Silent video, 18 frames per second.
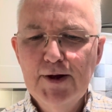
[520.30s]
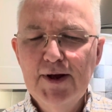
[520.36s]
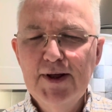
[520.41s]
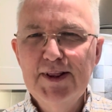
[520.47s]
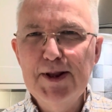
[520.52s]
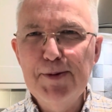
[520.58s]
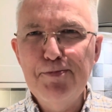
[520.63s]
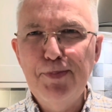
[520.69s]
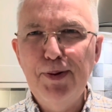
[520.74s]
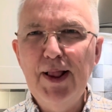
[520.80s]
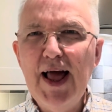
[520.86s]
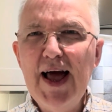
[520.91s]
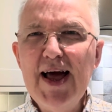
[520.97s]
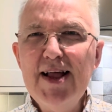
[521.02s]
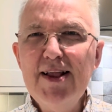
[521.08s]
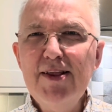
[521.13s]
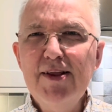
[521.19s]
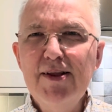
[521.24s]
The
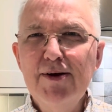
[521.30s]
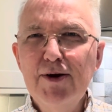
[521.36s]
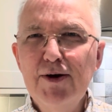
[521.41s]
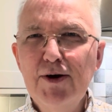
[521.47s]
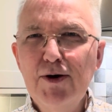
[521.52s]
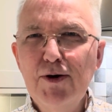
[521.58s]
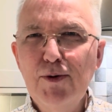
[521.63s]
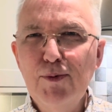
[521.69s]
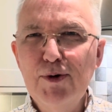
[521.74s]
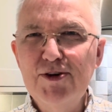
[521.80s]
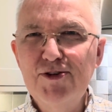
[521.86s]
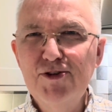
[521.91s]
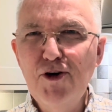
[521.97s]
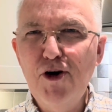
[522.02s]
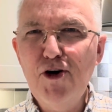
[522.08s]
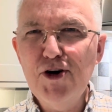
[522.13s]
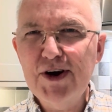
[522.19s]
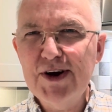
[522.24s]
plan was
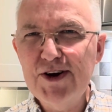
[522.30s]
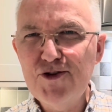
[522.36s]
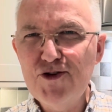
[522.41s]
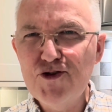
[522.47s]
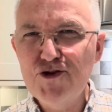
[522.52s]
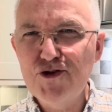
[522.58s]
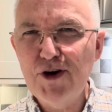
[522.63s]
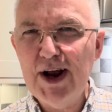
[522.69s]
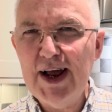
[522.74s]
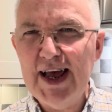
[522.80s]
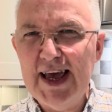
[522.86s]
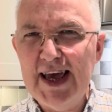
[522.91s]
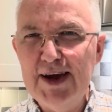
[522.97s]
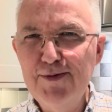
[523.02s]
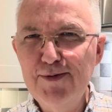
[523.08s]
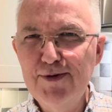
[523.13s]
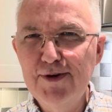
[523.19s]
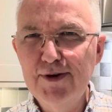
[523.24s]
not
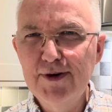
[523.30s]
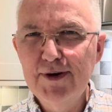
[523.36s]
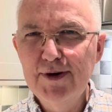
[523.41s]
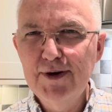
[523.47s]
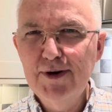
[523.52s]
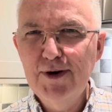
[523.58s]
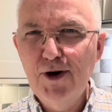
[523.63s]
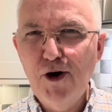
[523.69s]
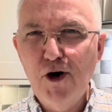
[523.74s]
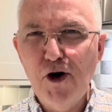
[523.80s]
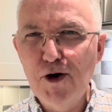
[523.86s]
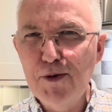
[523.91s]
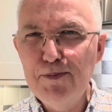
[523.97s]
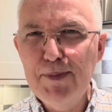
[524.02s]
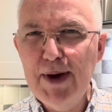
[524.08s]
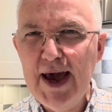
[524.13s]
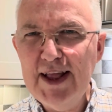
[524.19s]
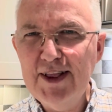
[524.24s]
contrived or
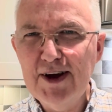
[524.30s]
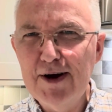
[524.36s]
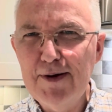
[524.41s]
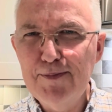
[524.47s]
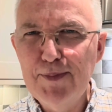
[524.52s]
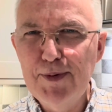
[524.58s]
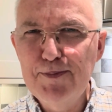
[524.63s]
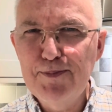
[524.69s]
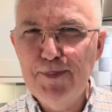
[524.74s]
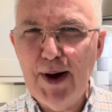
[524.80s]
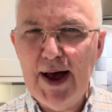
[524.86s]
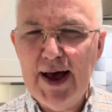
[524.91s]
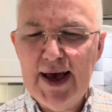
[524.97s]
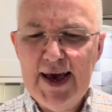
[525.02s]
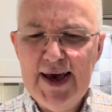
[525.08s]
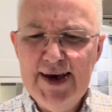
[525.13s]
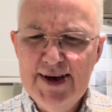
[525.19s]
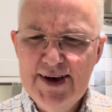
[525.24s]
made up
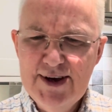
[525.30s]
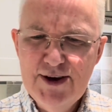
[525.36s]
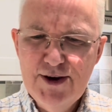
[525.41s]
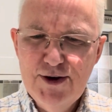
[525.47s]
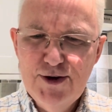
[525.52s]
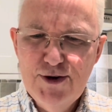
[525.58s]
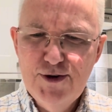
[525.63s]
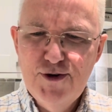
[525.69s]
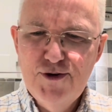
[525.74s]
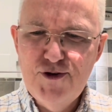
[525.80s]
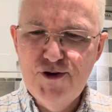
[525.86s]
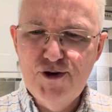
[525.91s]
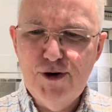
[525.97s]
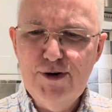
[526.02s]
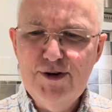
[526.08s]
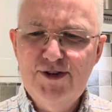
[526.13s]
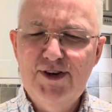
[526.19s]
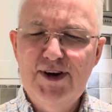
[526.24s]
by
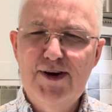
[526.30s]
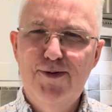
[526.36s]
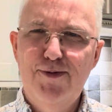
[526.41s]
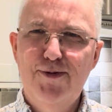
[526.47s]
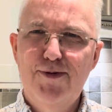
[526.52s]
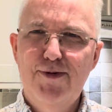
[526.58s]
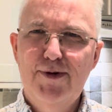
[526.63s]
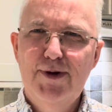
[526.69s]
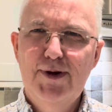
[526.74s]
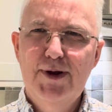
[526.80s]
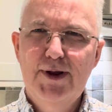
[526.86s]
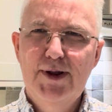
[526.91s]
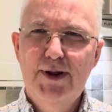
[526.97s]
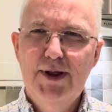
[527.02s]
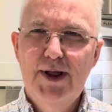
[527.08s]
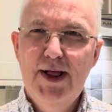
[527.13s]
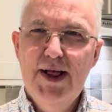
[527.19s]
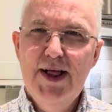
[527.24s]
Joseph.
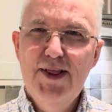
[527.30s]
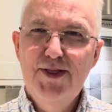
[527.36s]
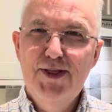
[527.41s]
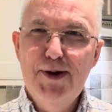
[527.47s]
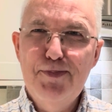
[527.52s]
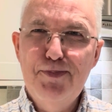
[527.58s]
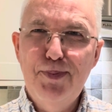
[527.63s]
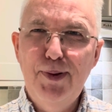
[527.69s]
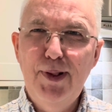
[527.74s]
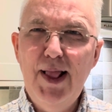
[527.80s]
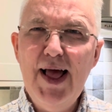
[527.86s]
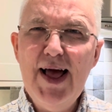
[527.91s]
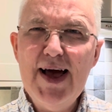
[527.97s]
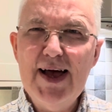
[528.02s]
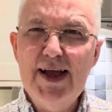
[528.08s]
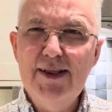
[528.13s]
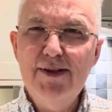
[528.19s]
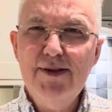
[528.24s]
The
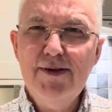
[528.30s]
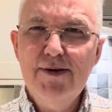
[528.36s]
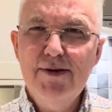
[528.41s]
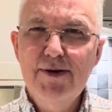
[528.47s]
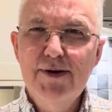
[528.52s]
plan